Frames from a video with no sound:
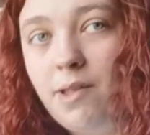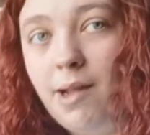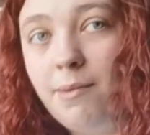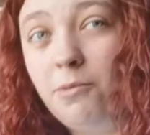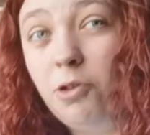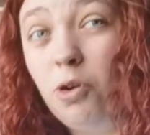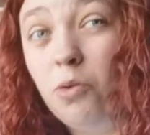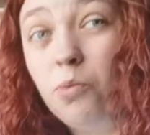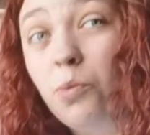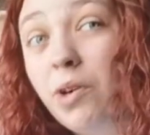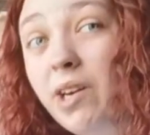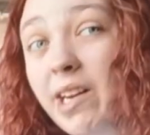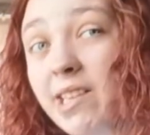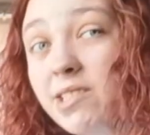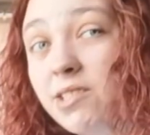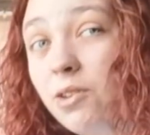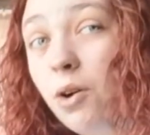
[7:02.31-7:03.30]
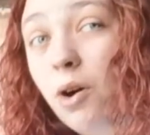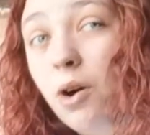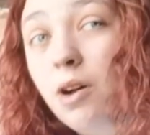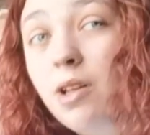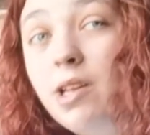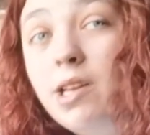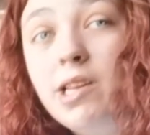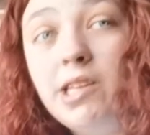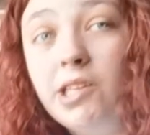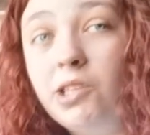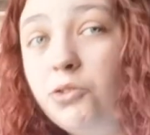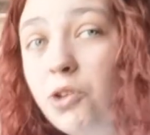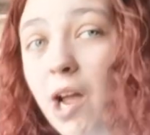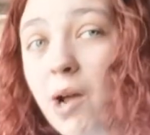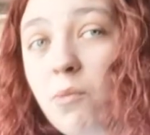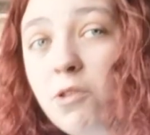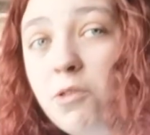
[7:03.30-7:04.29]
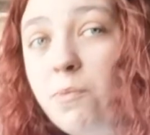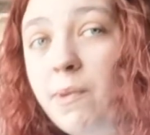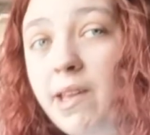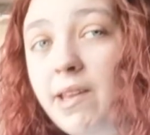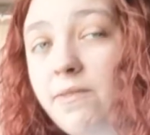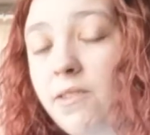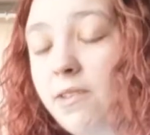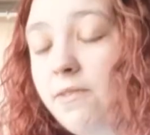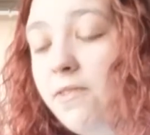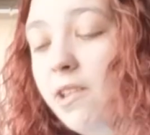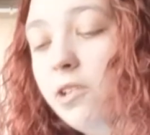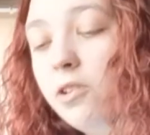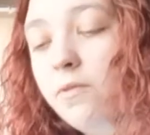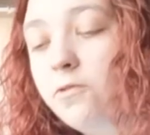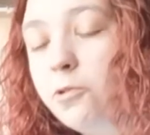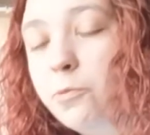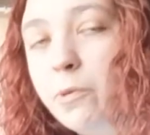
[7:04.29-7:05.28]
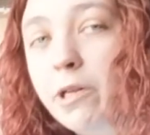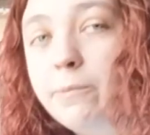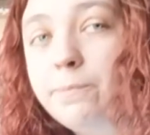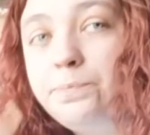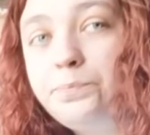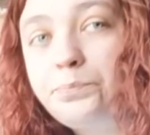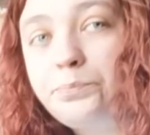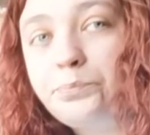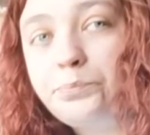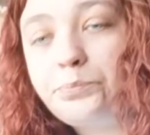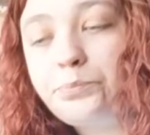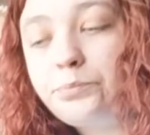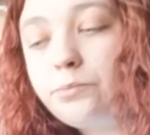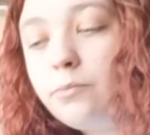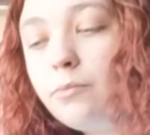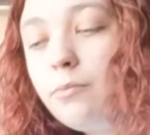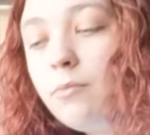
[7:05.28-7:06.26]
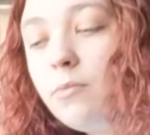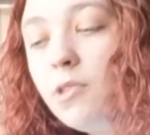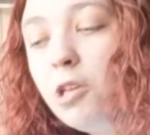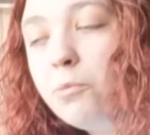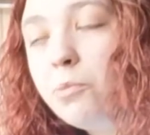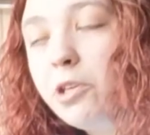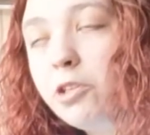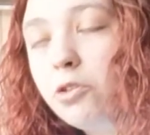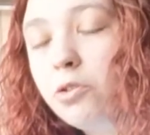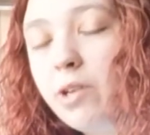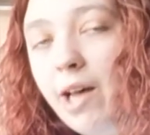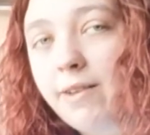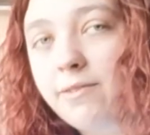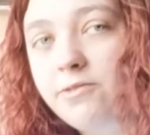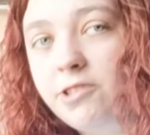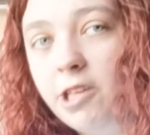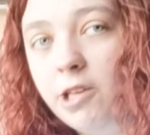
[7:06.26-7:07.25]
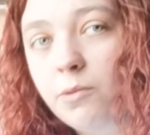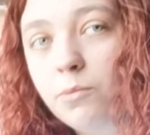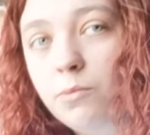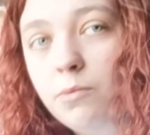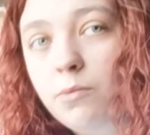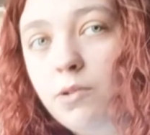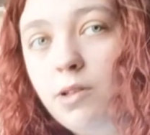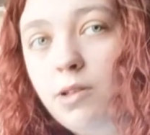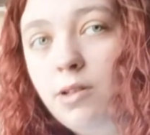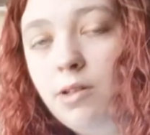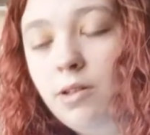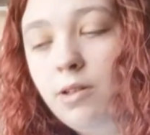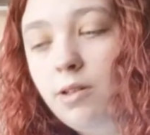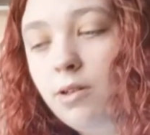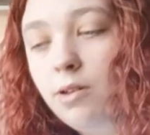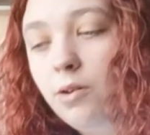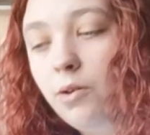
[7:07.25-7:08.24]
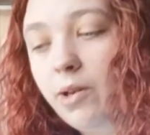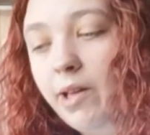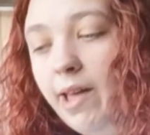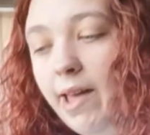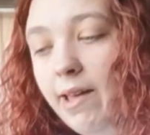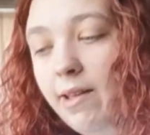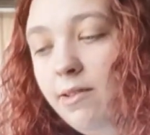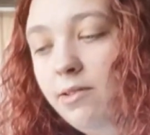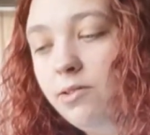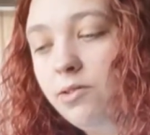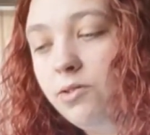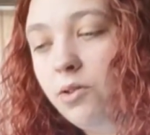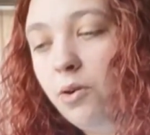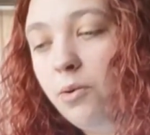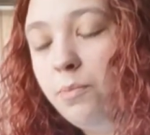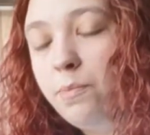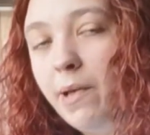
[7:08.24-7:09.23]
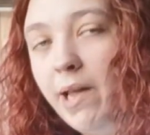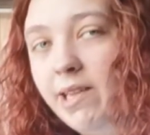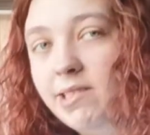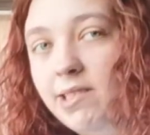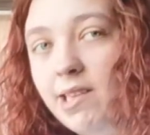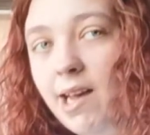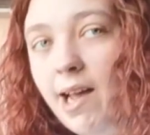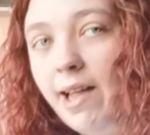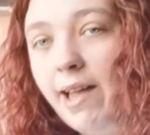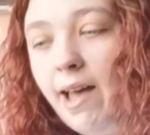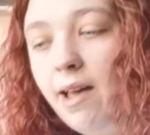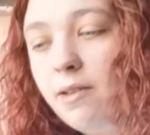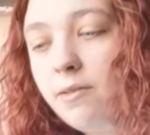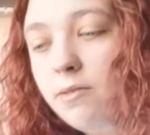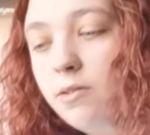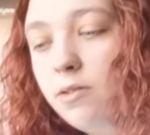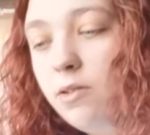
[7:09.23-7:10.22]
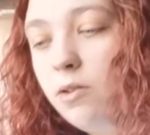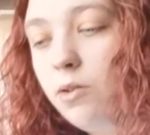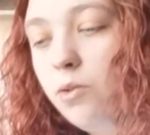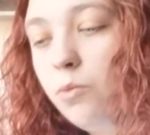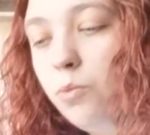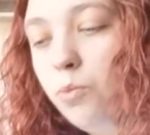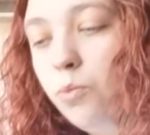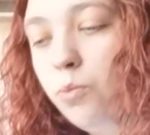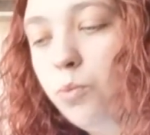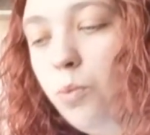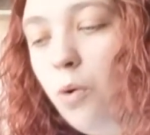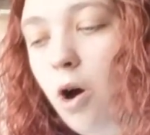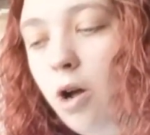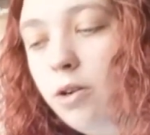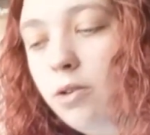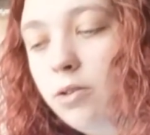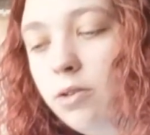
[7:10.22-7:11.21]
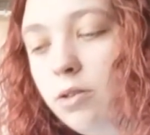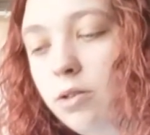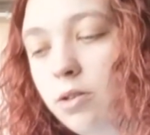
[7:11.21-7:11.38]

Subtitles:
I'm going to go really slow. You can try it with me if you feel comfortable, but you don't have to. Okay, so bass and hi-hat, 1.